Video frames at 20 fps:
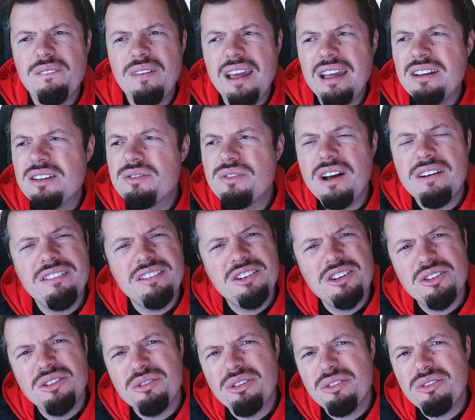and it's
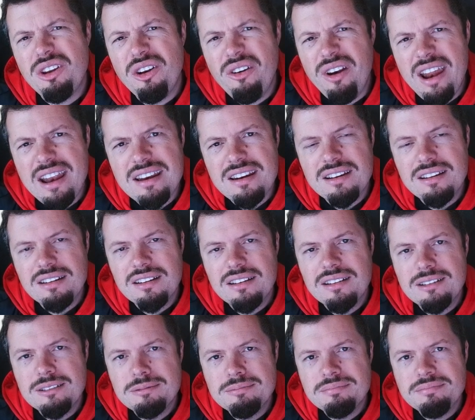550 Rand.
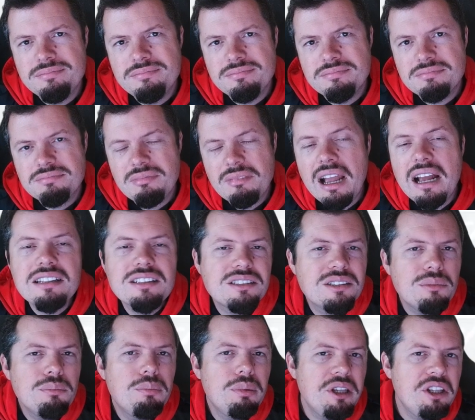I
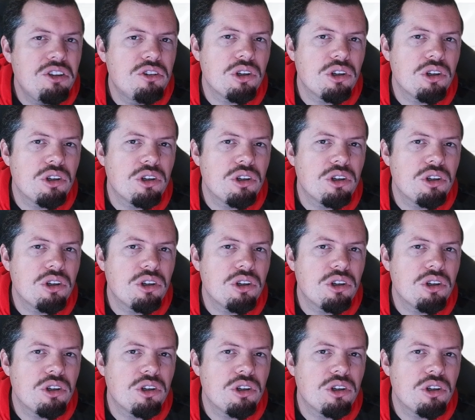simply